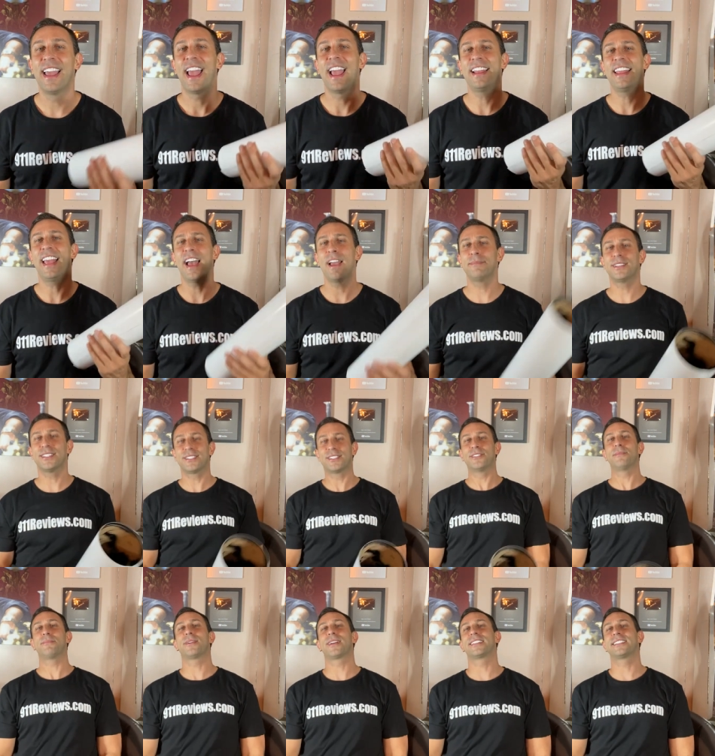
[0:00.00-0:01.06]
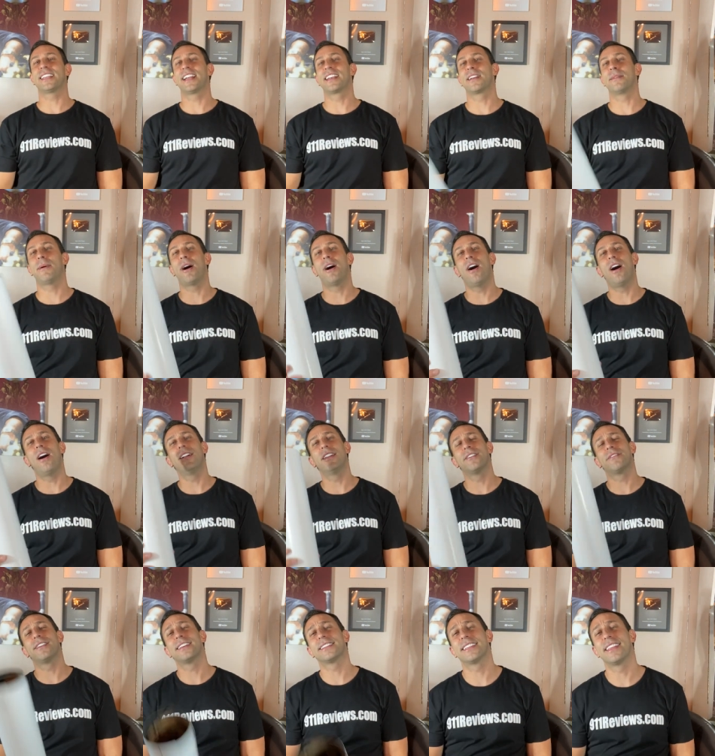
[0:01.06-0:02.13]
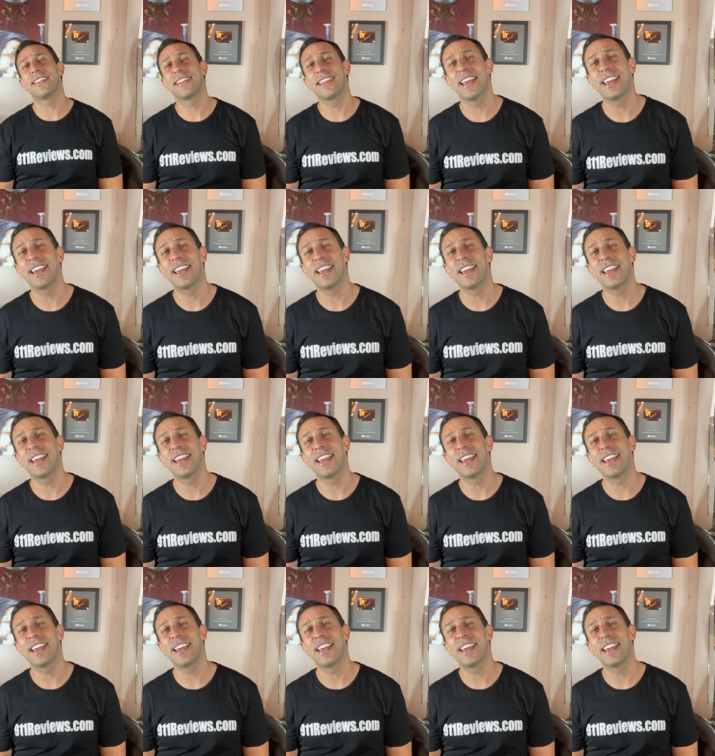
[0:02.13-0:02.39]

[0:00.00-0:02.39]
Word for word: And yeah, I'm just super excited about all of this and